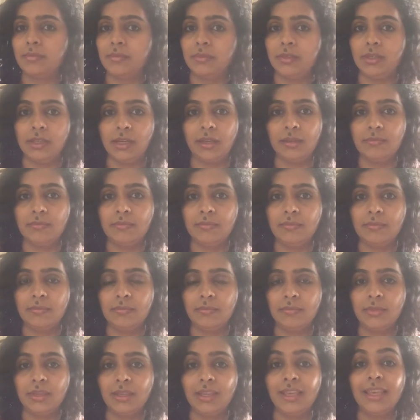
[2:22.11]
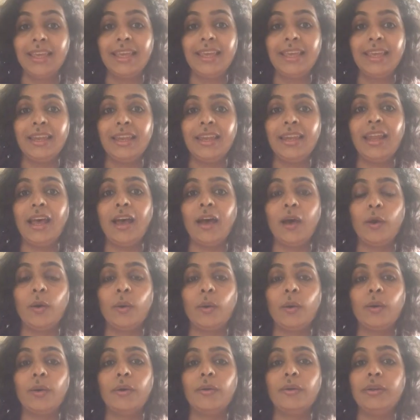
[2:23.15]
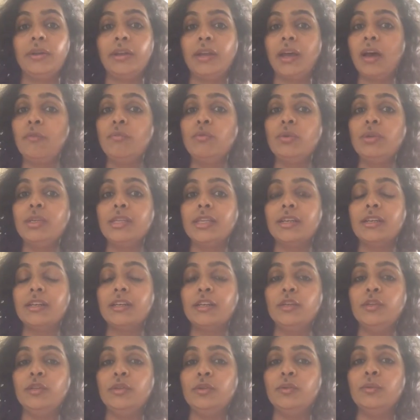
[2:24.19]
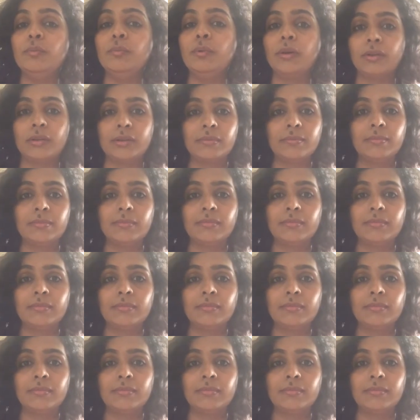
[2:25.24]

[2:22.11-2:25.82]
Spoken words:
Done? Now you take a new book.